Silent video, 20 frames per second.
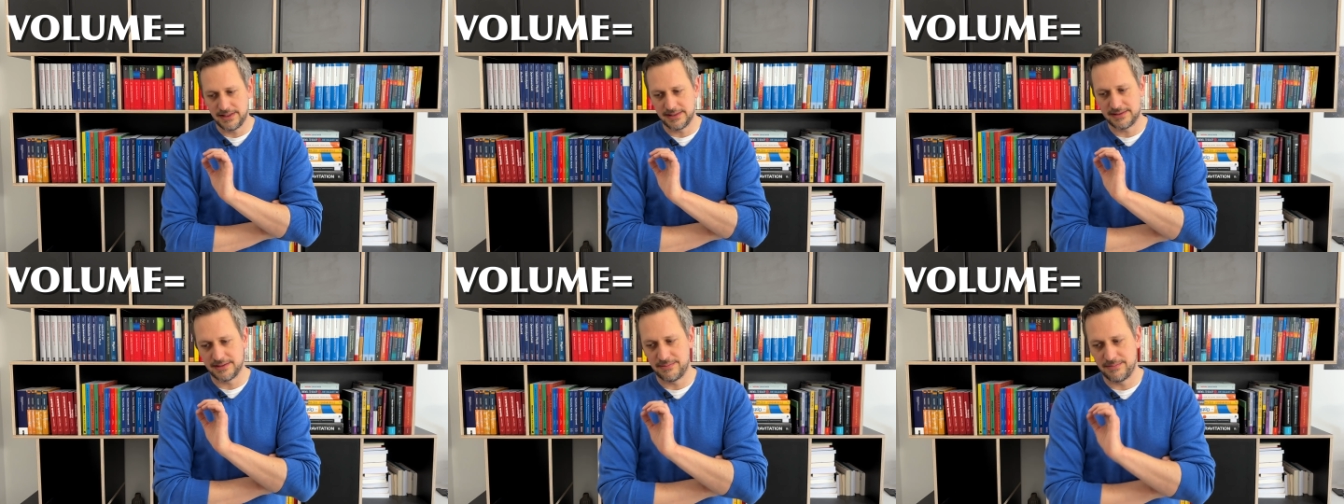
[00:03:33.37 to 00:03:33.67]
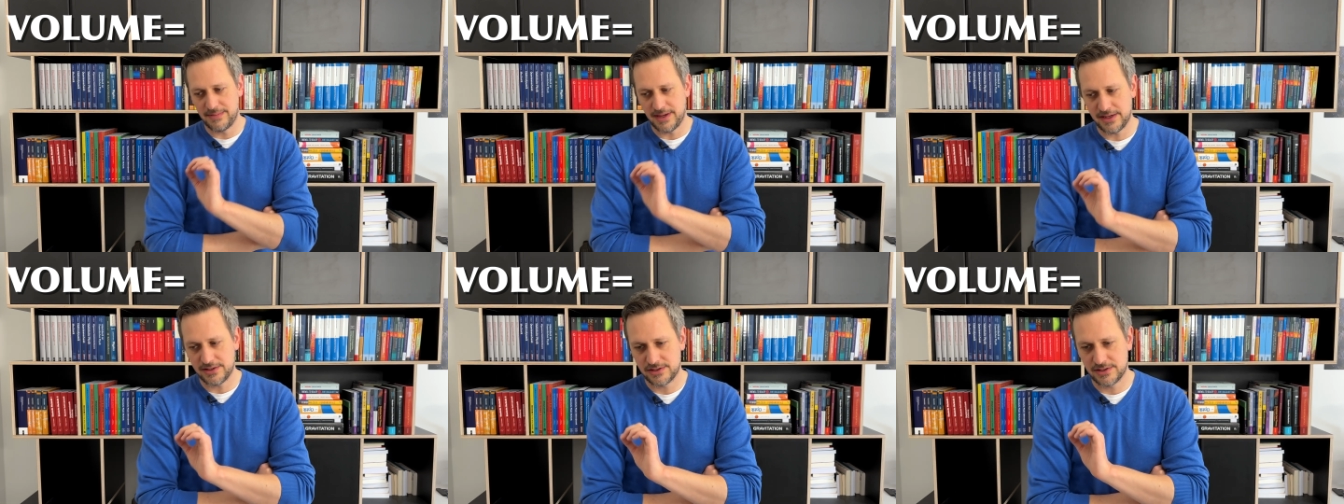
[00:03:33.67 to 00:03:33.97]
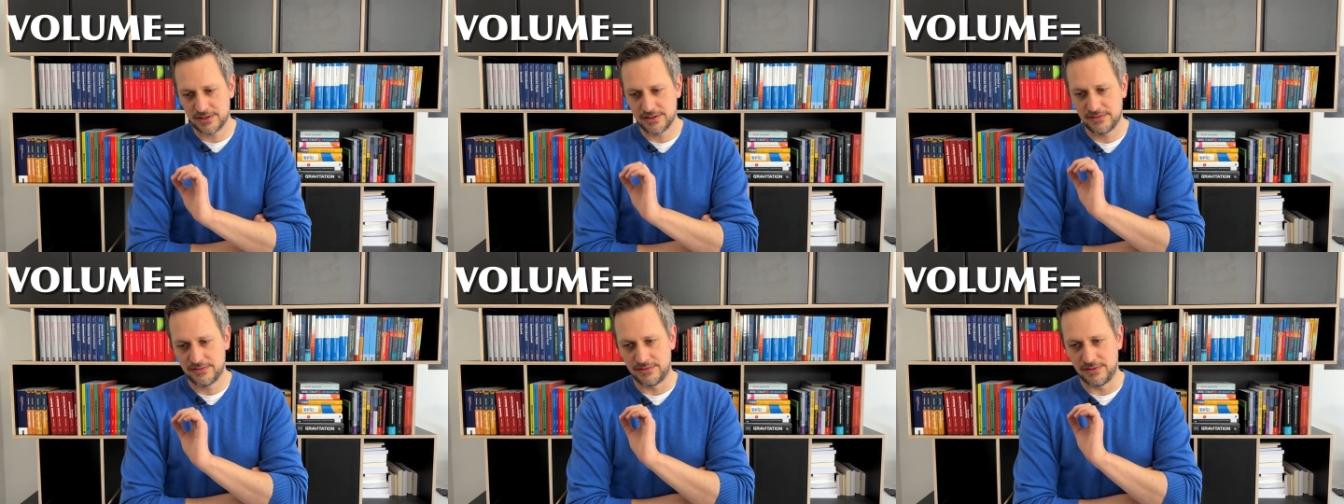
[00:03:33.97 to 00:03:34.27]
is a
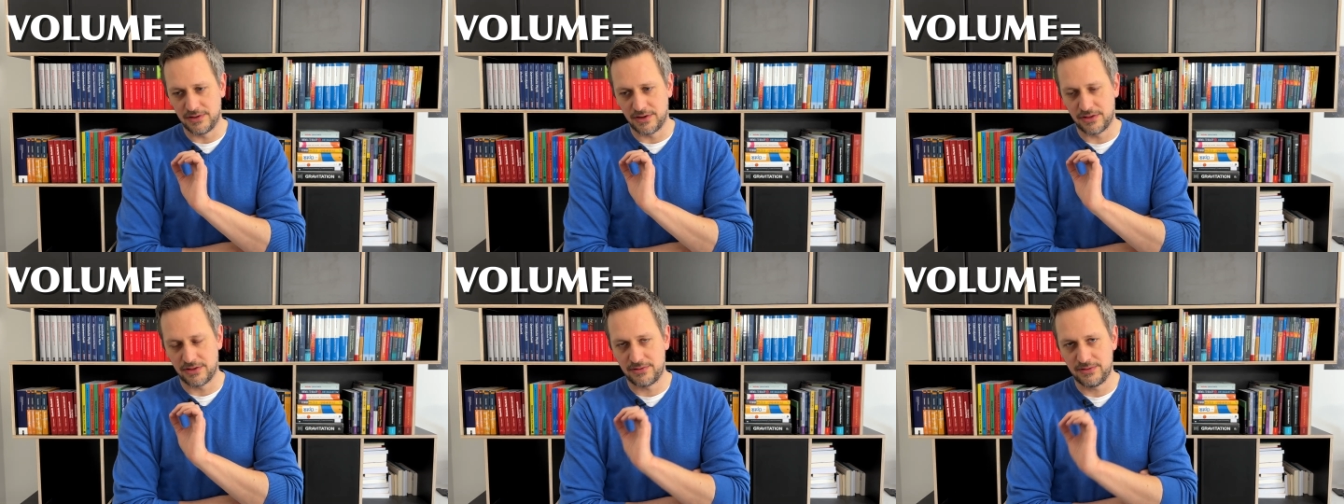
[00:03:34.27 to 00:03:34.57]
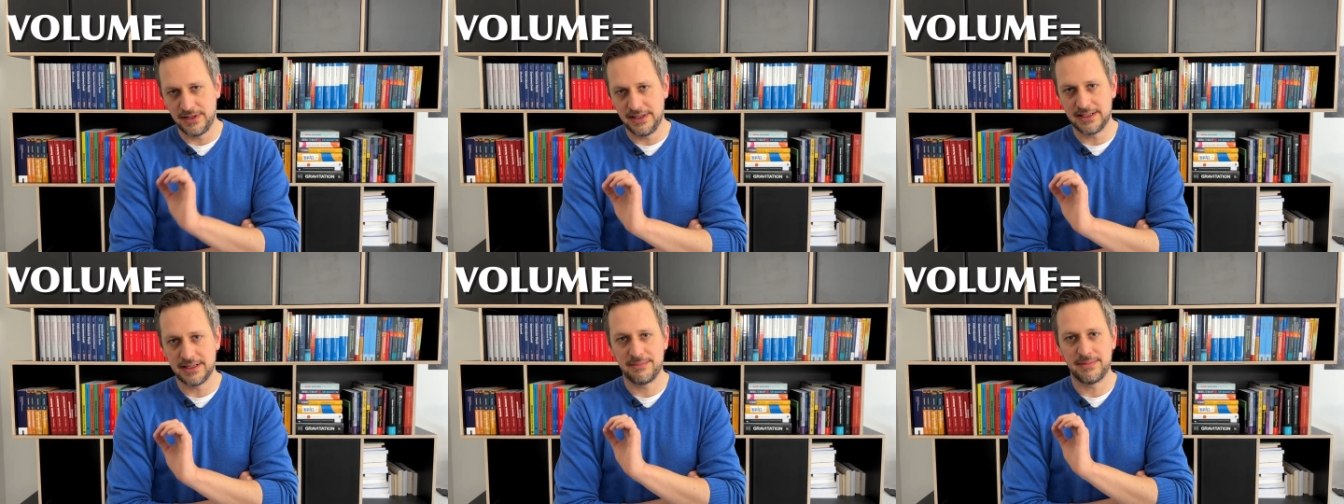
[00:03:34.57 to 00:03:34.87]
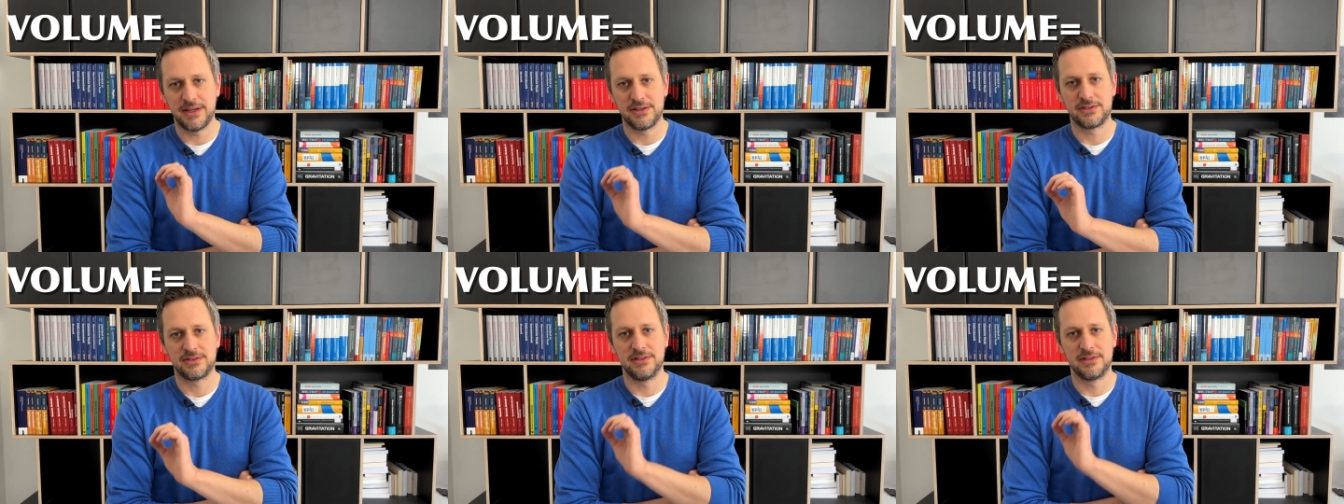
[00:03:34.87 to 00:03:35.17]
measure for
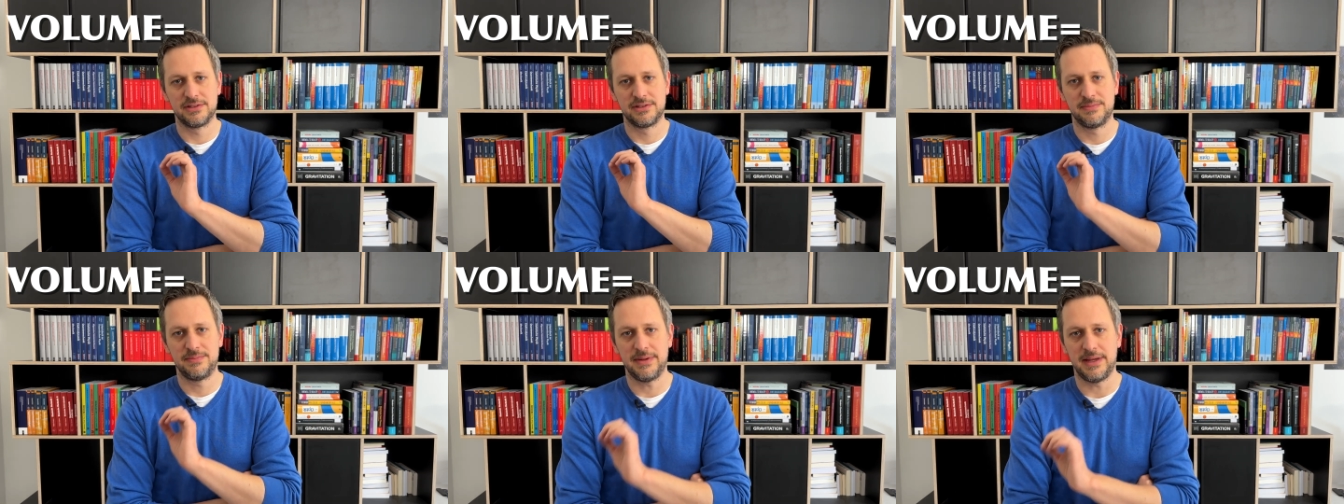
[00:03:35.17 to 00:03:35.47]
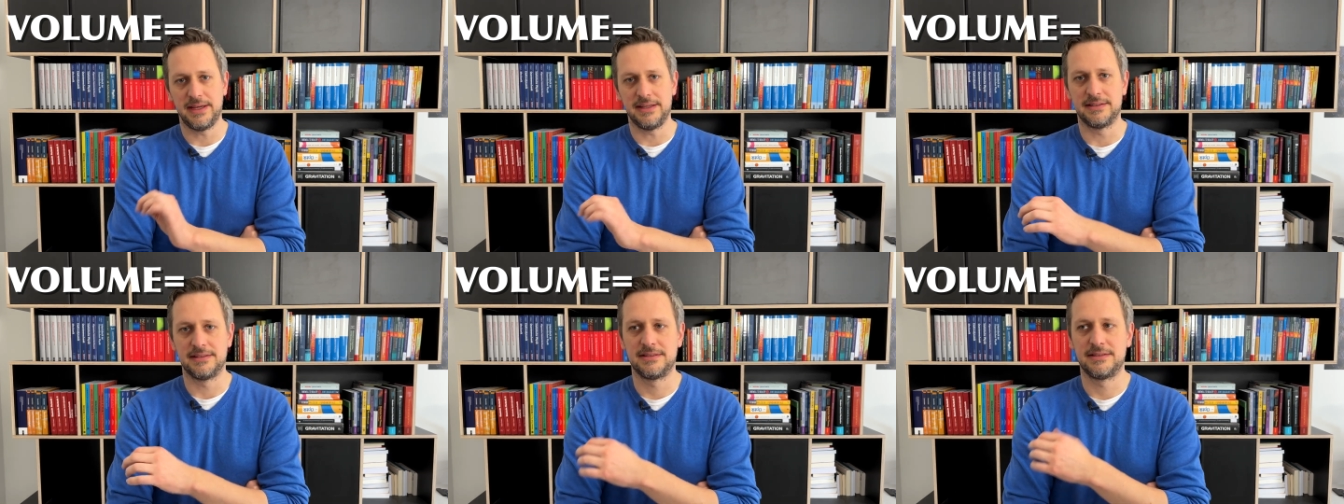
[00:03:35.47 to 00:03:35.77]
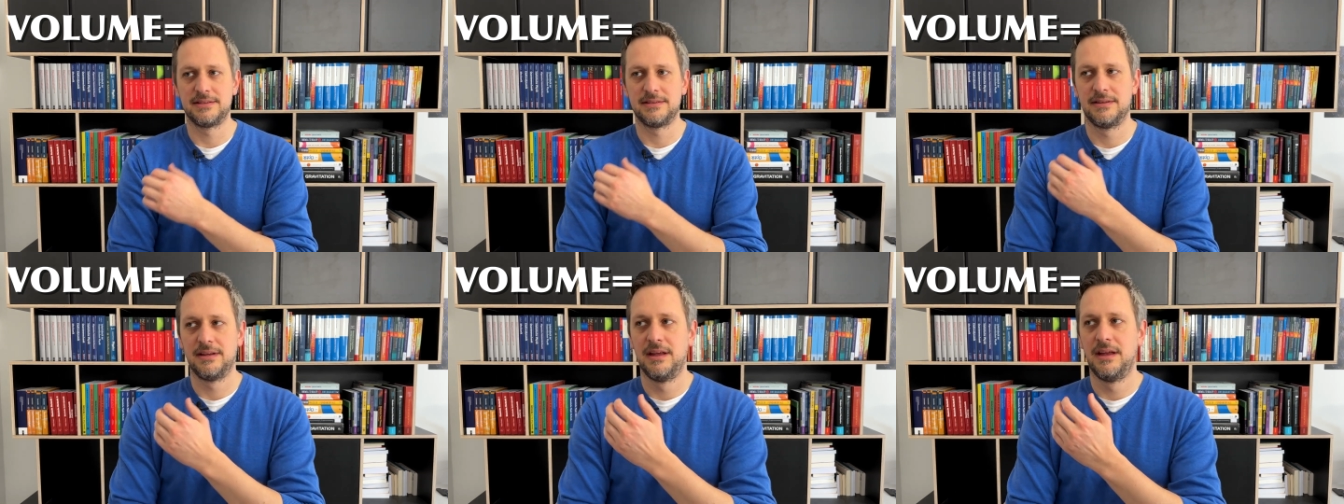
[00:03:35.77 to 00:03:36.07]
three-dimensional
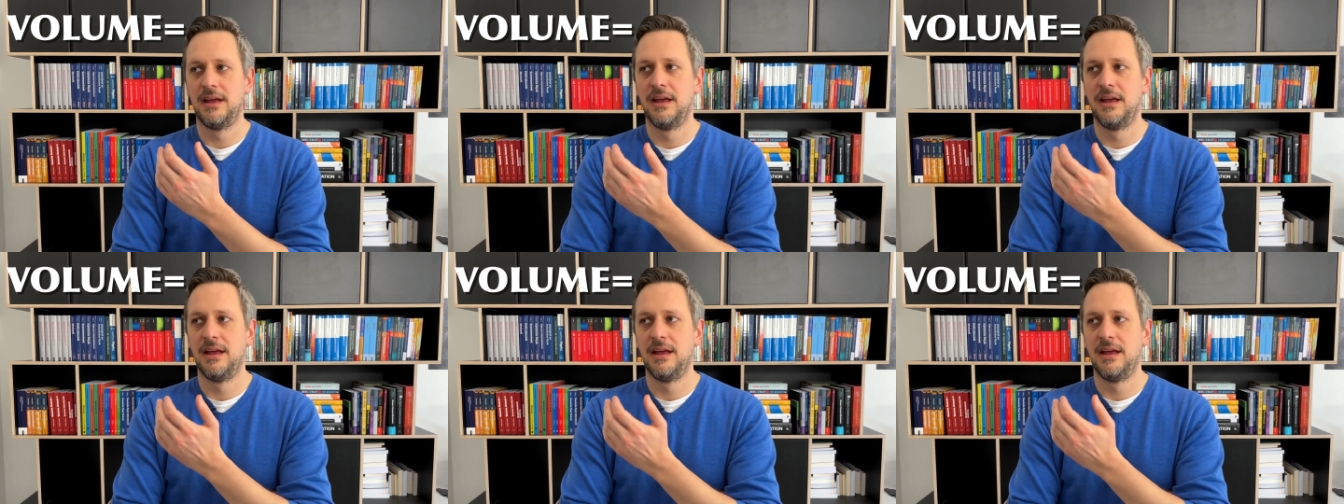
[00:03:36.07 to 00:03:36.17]
space,